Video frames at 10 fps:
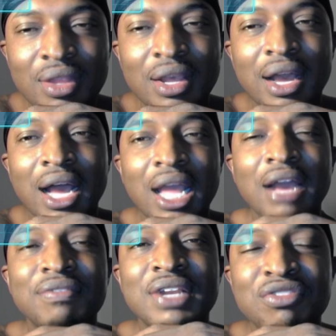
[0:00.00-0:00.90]
I
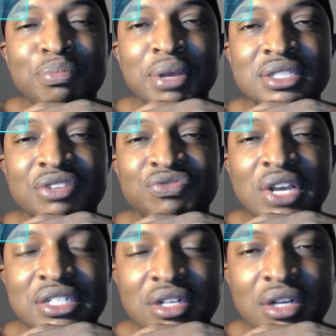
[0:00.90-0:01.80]
have never been to
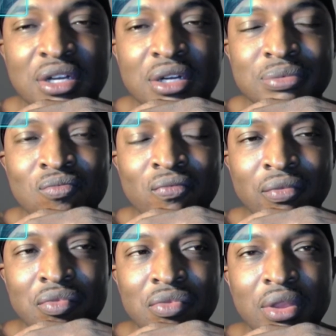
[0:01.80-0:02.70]
Face Club,
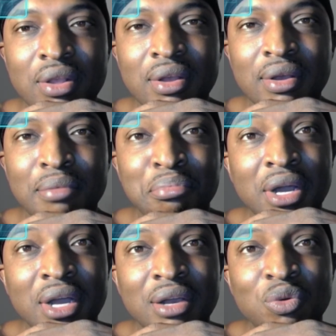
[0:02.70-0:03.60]

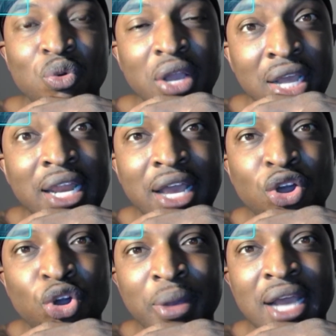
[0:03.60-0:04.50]
but when I
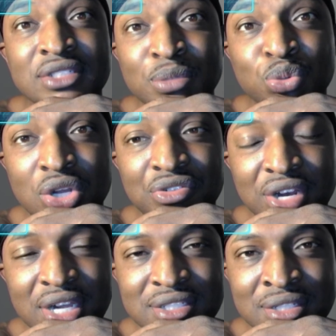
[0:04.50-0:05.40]
go back to
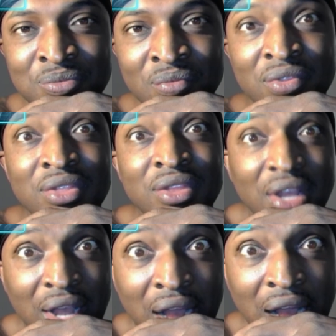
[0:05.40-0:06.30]
Bucharest,
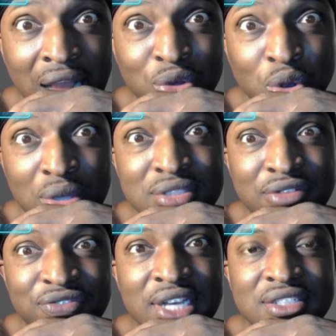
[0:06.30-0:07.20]
I am going to
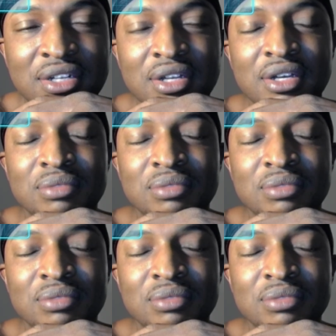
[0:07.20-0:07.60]
Face Club.